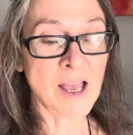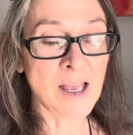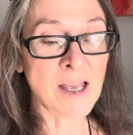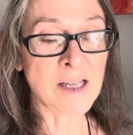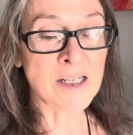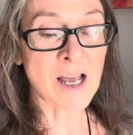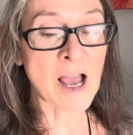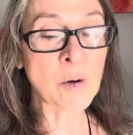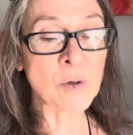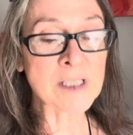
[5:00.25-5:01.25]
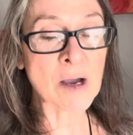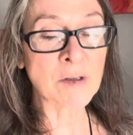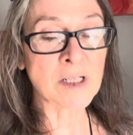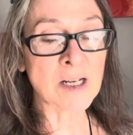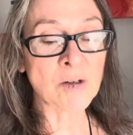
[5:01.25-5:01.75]
and I was
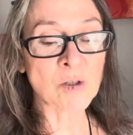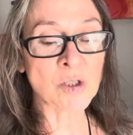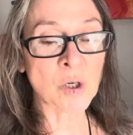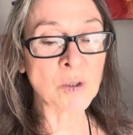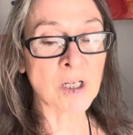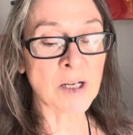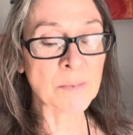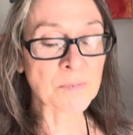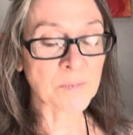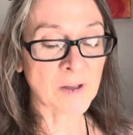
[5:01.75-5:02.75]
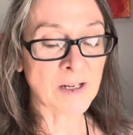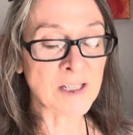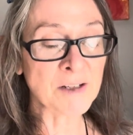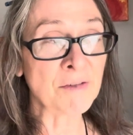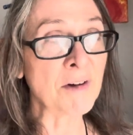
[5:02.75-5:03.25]
out in Arizona, and
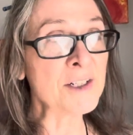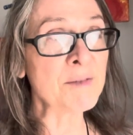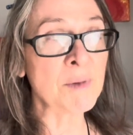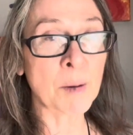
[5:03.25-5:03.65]
he's a friend of my